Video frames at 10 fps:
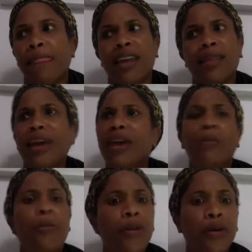in the
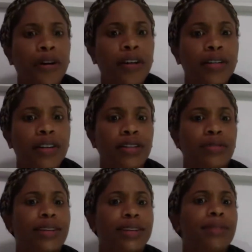airport, and you
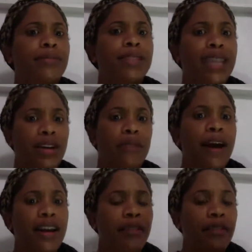need something to take your
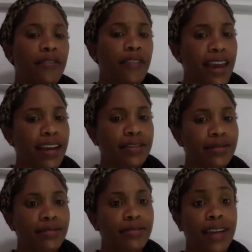mind off the flight.
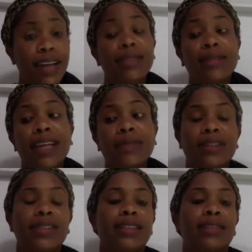That's
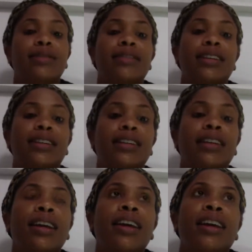what this is. And
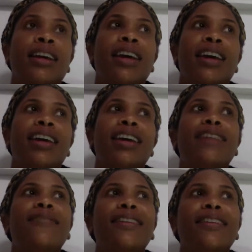
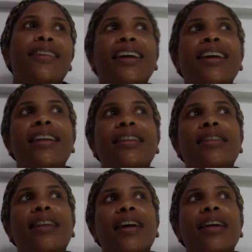even then,
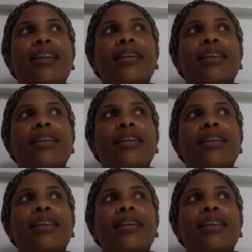like,